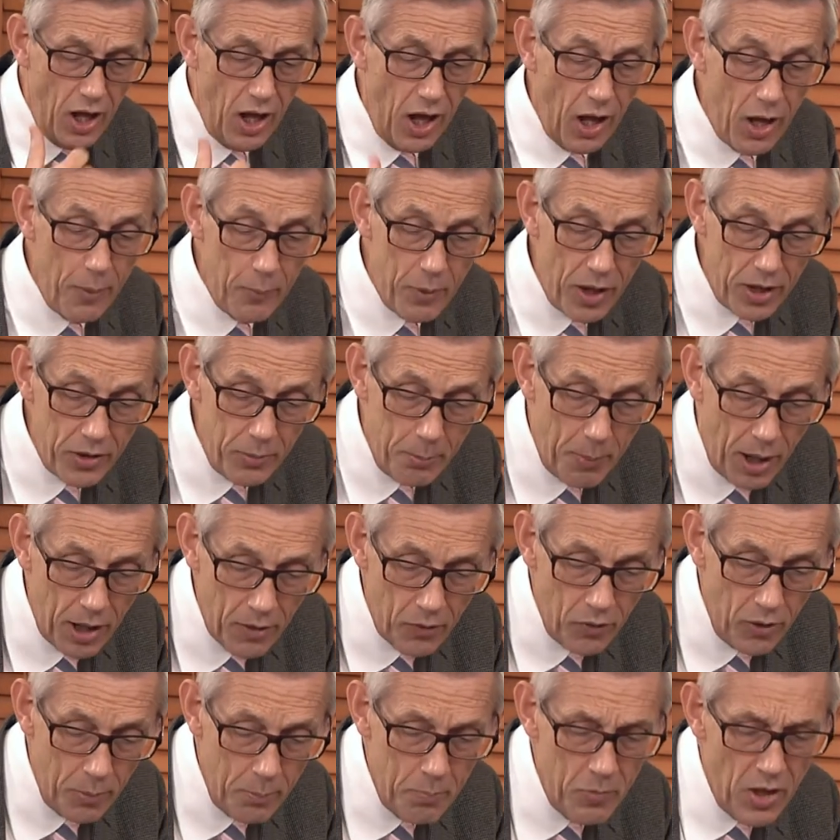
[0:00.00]
Um, and
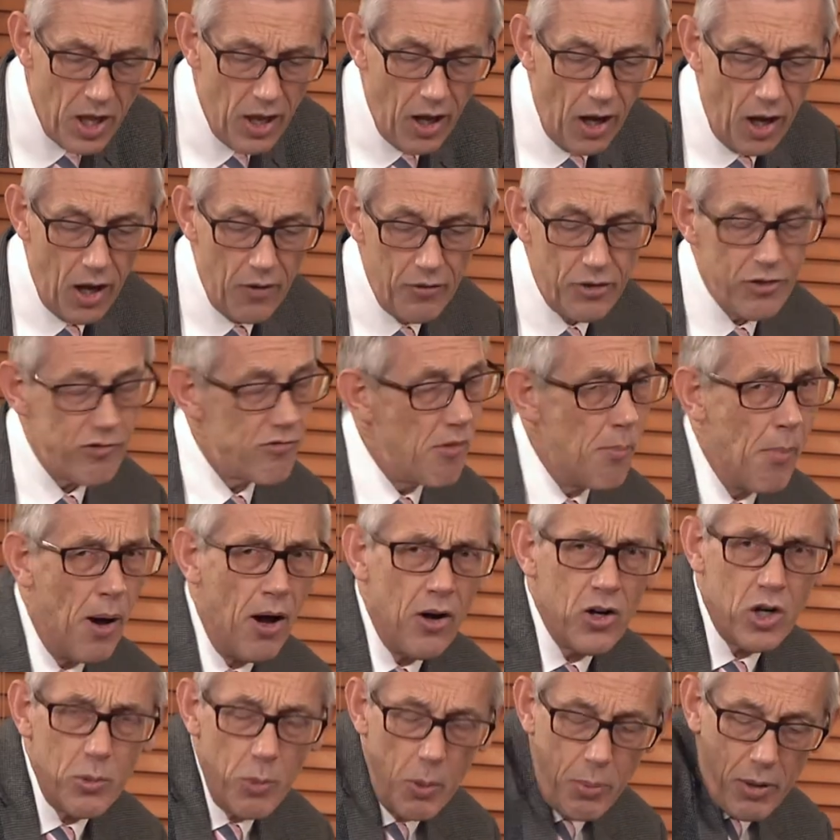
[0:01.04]
among them uh, there's a
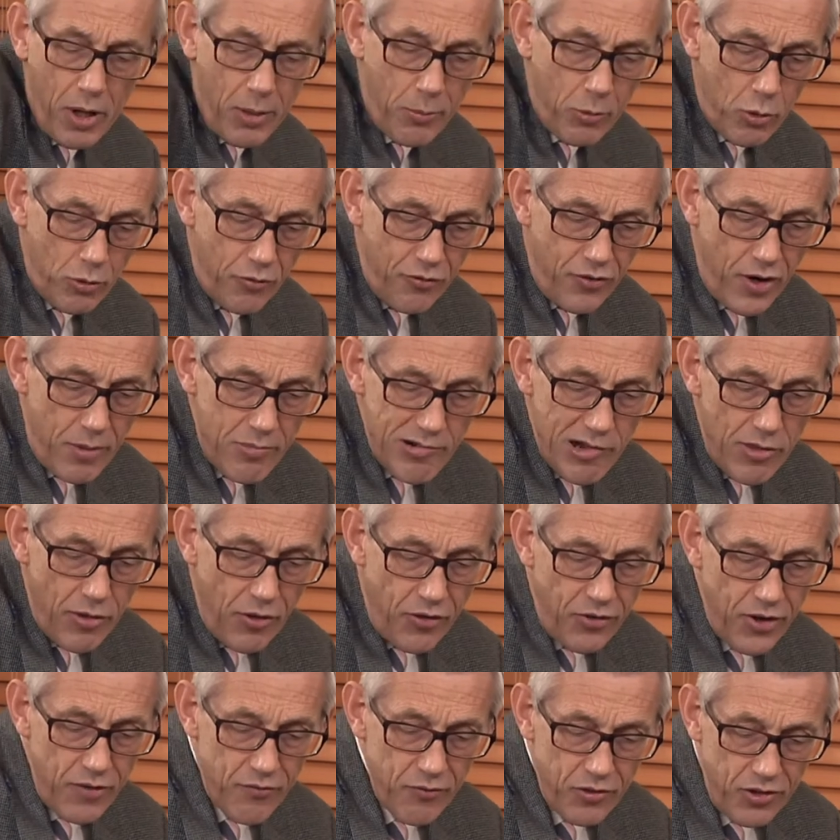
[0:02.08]
remarkable poem called February the
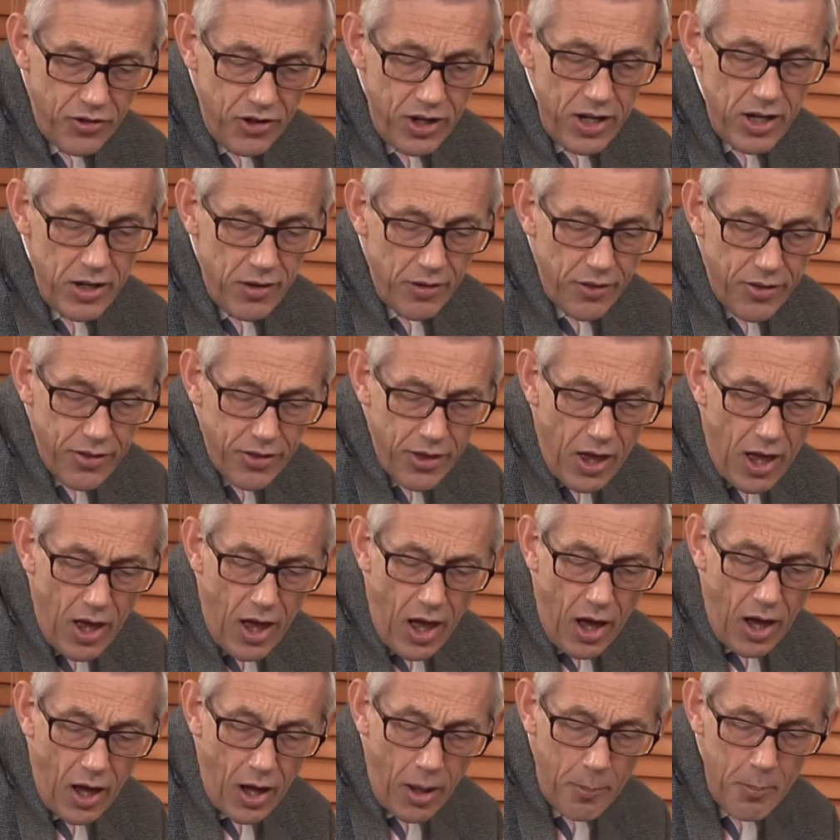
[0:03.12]
17th,
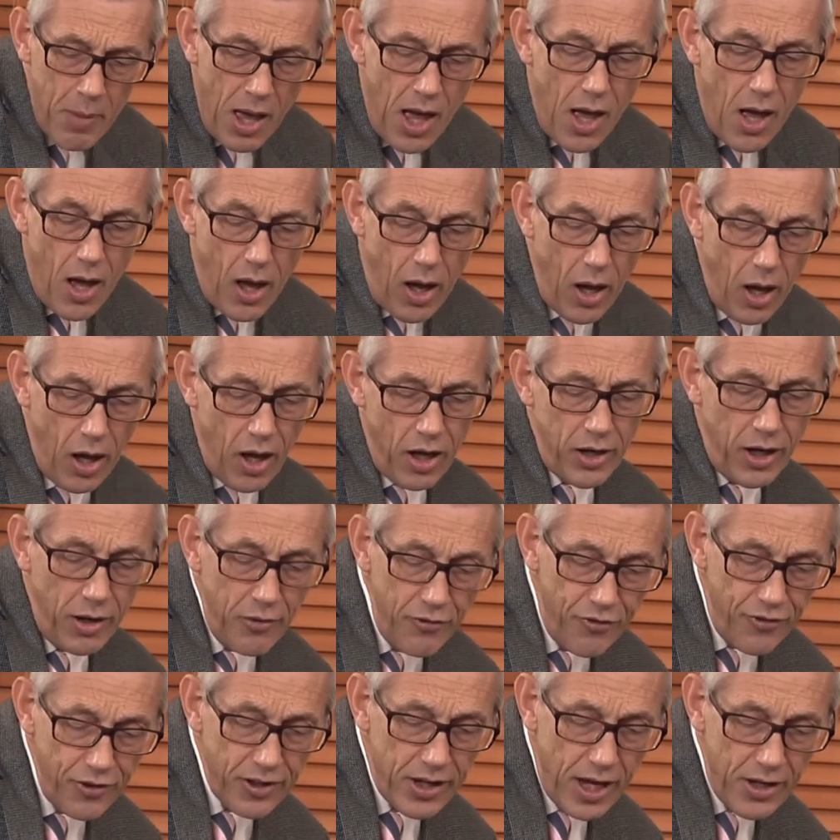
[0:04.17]
um, uh, an
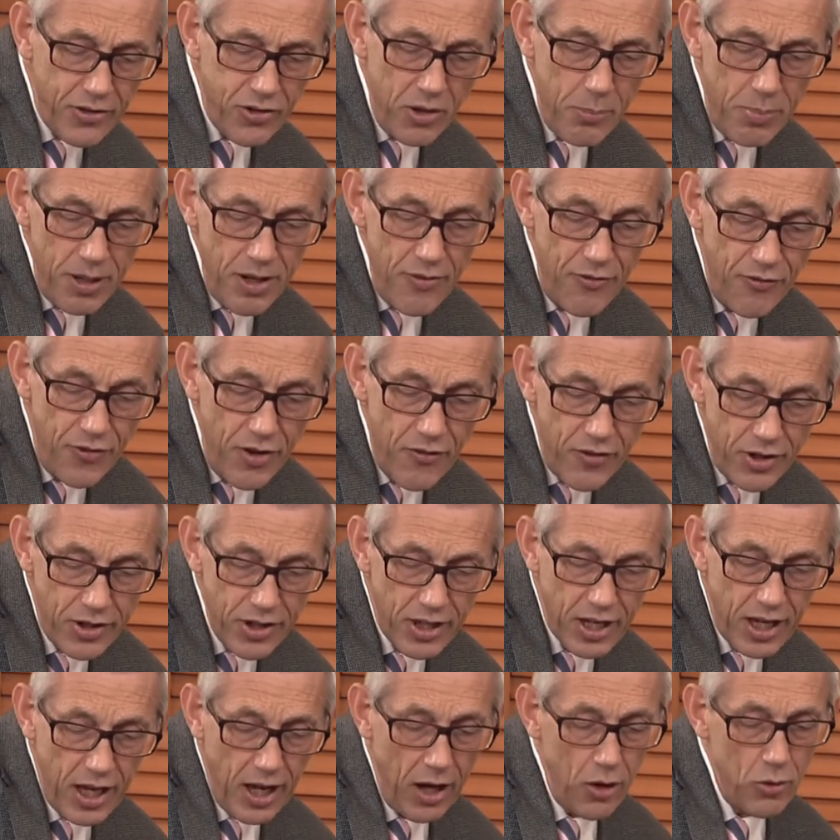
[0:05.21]
unforgettably vivid
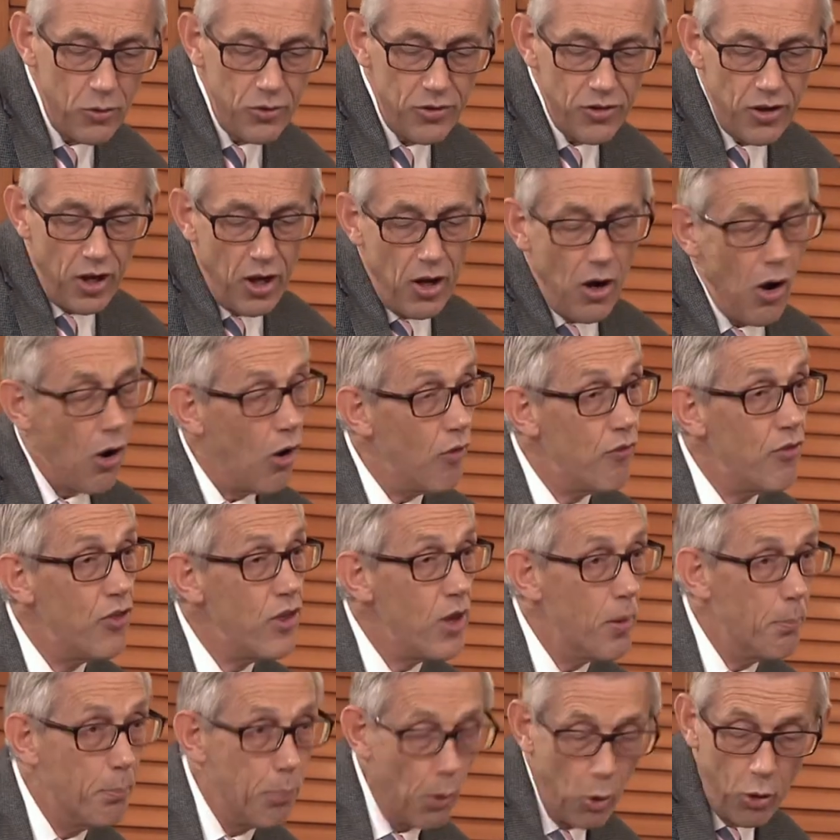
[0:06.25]
account of the
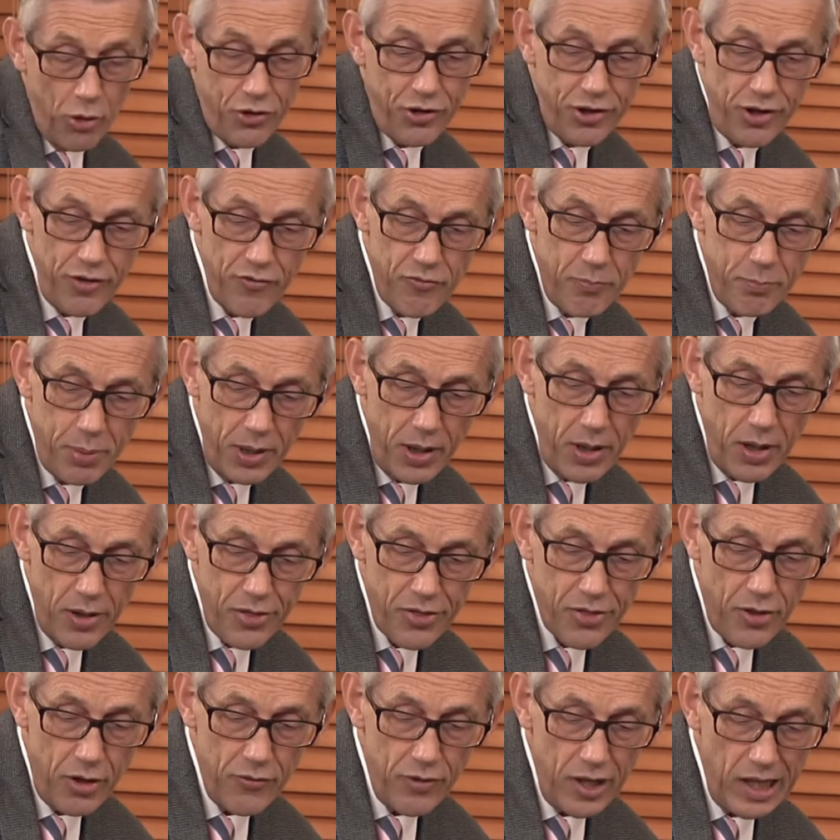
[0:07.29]
abortive
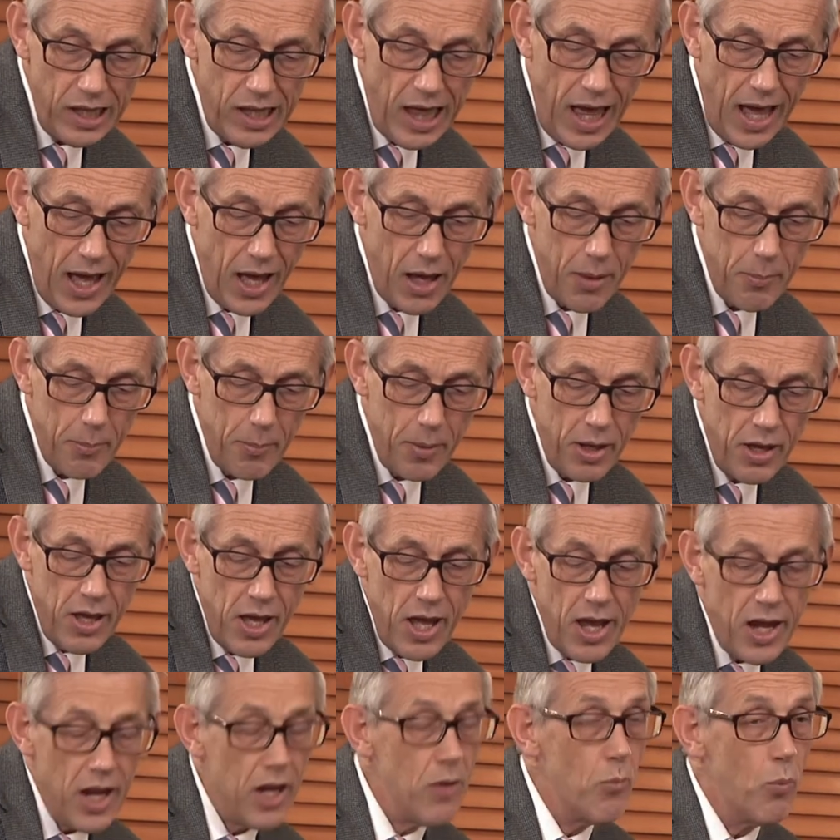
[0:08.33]
birth of a lamb,
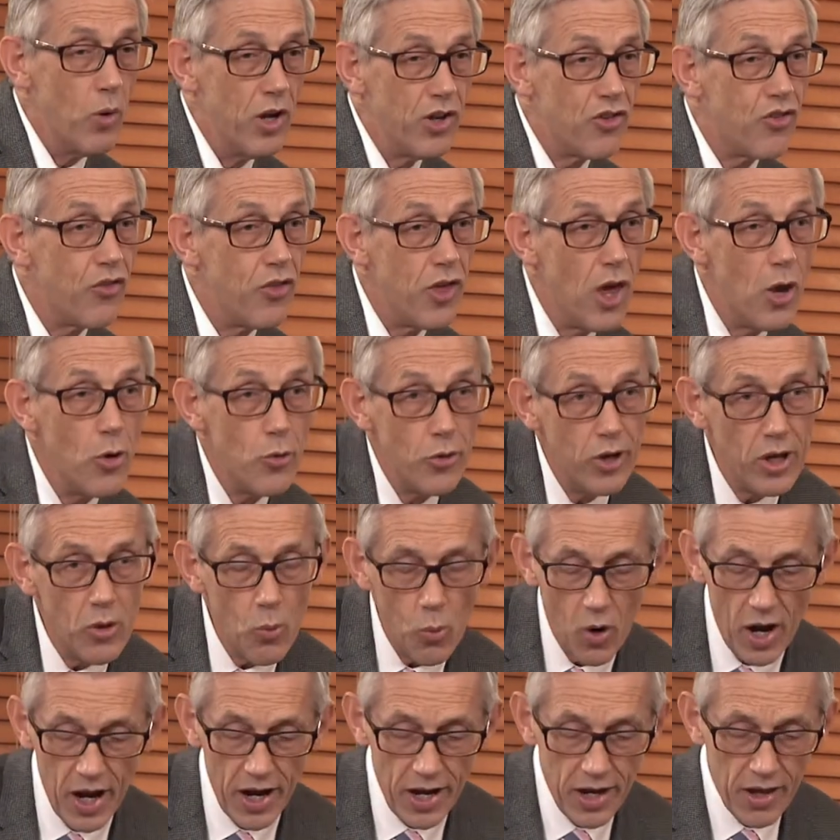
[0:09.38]
in which the only
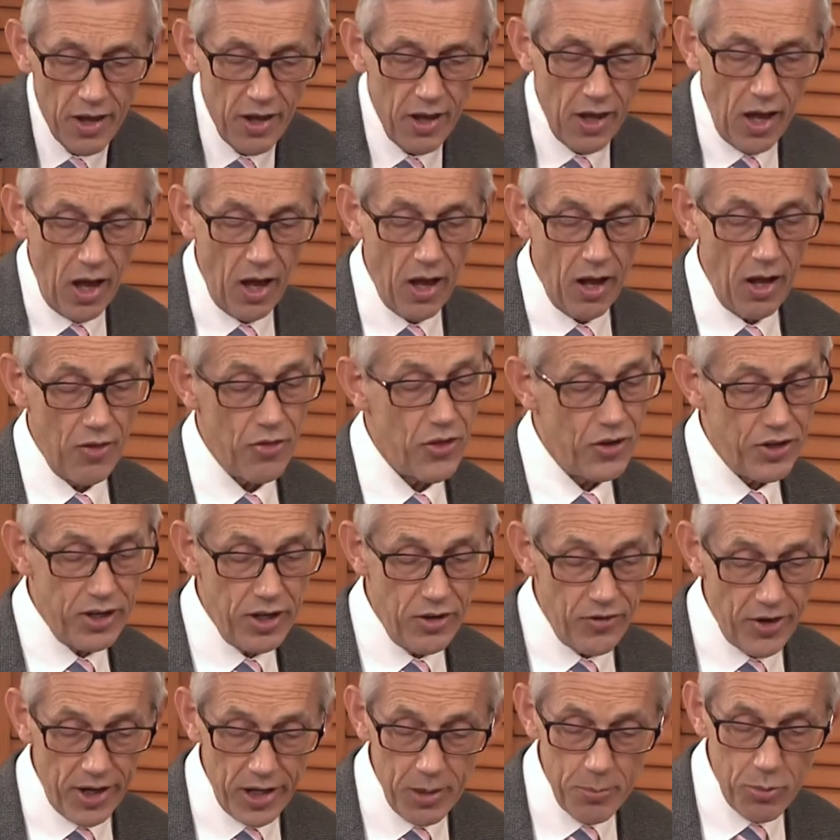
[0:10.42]
way uh, that
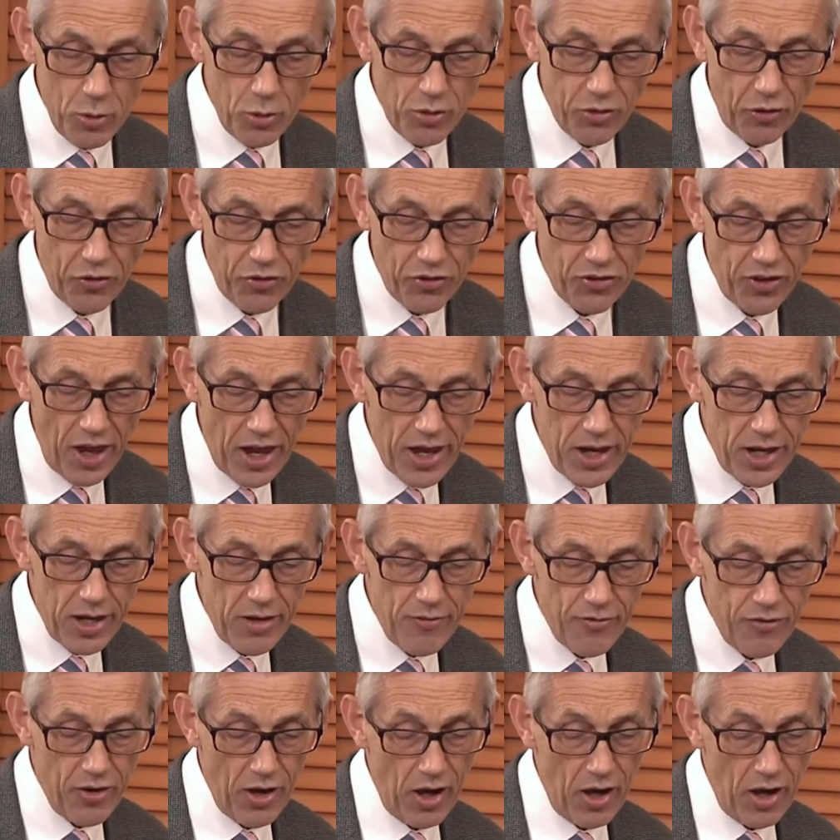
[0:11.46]
he's able to save